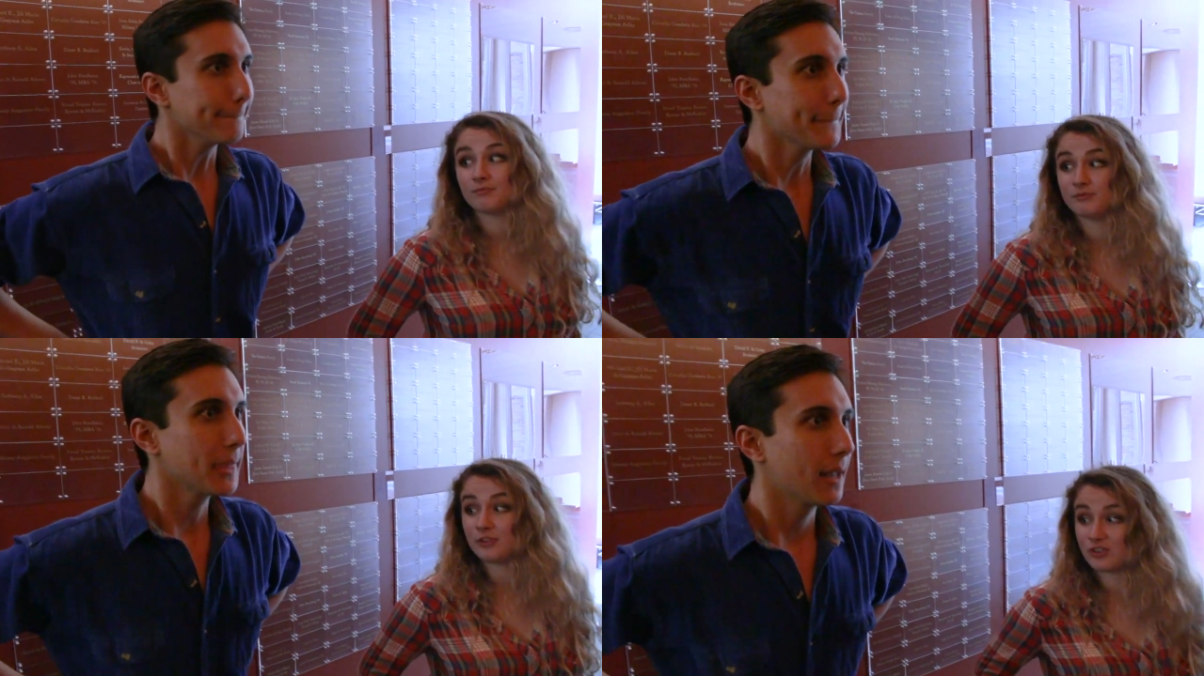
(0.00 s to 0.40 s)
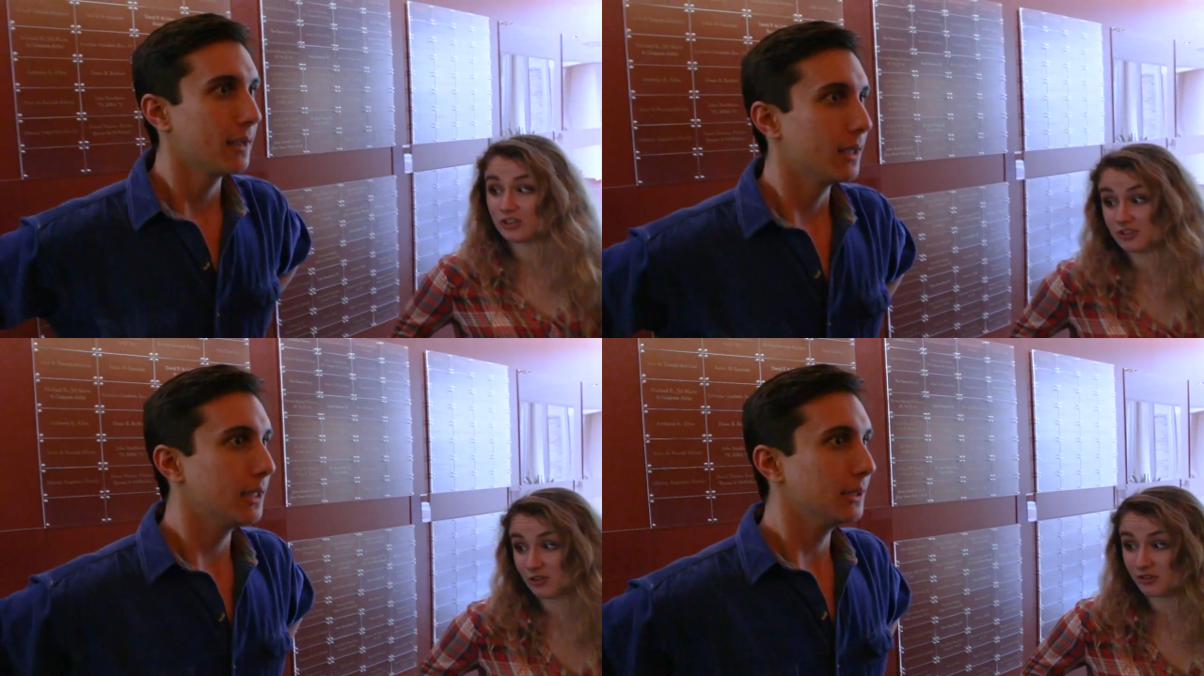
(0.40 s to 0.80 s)
Speaker 1: You should have
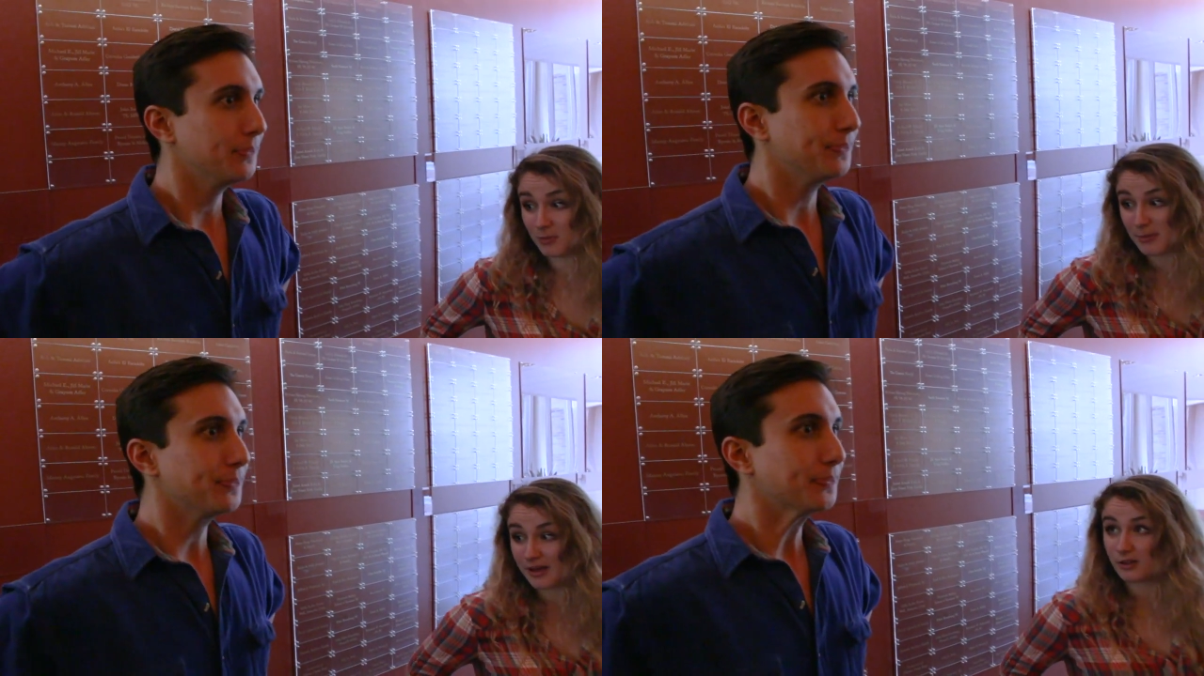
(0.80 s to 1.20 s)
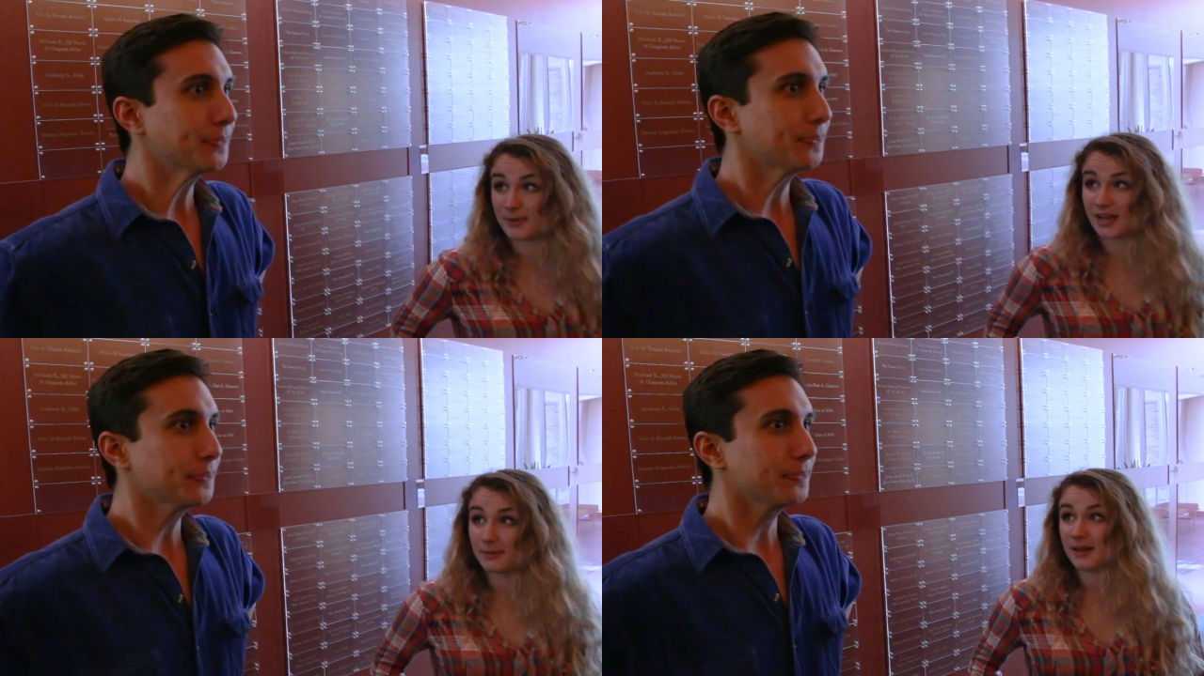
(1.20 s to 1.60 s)
told him about your
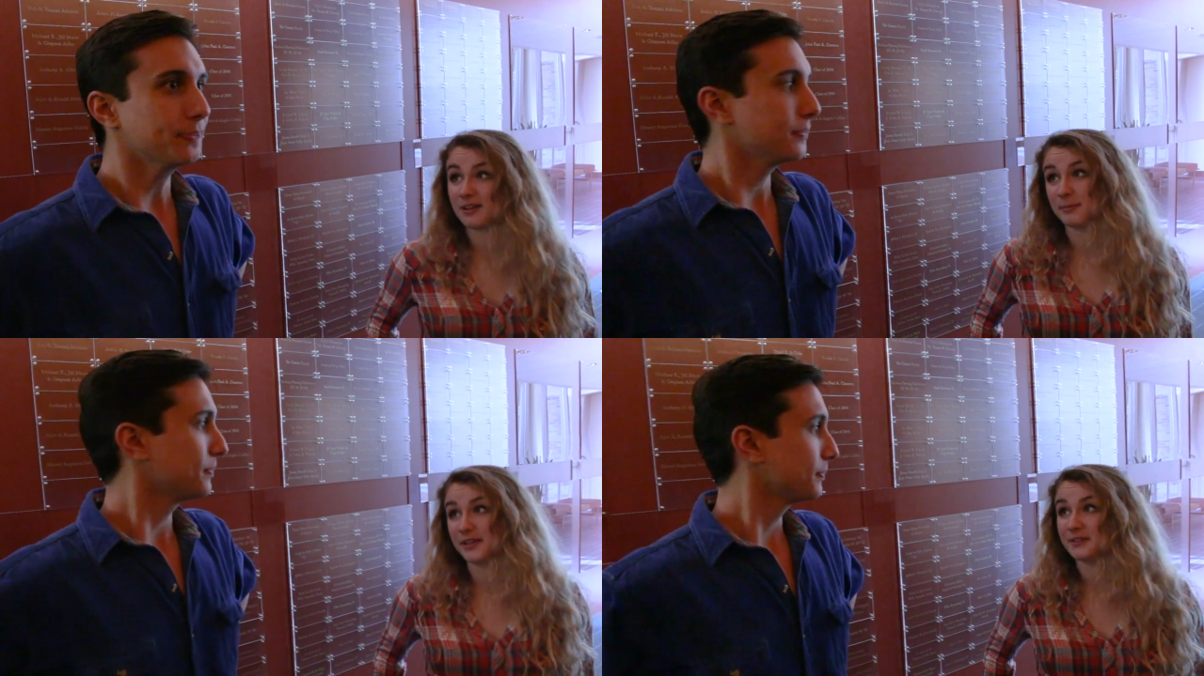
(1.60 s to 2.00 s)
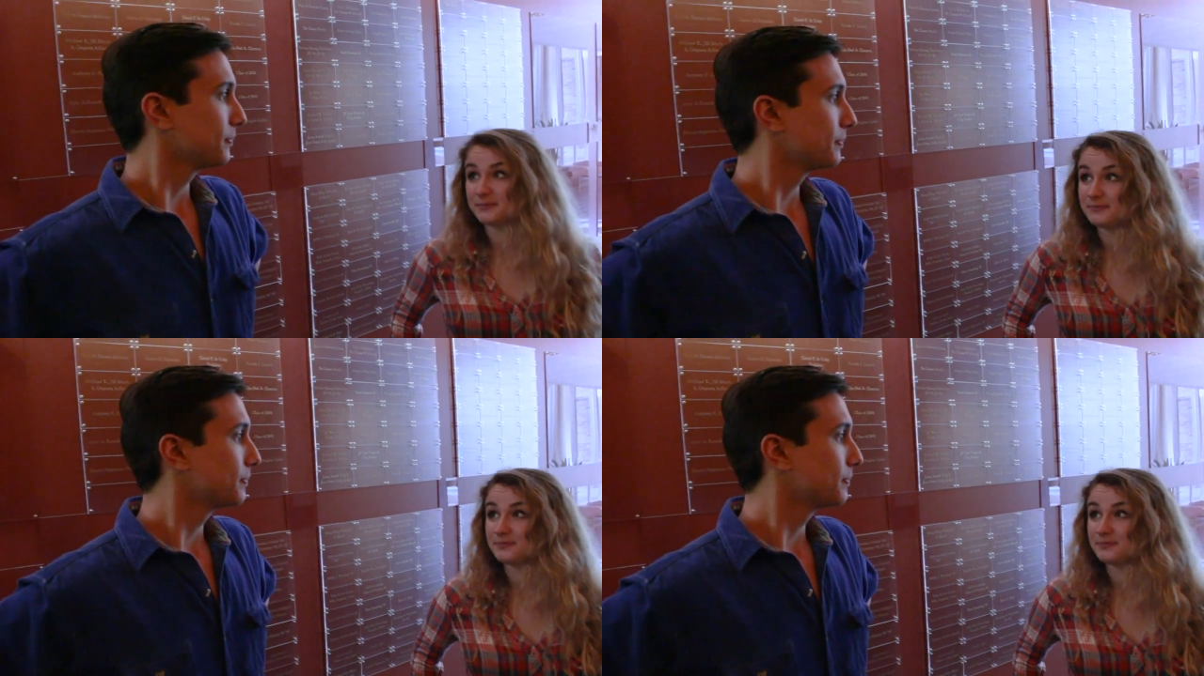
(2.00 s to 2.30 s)
backpack bet.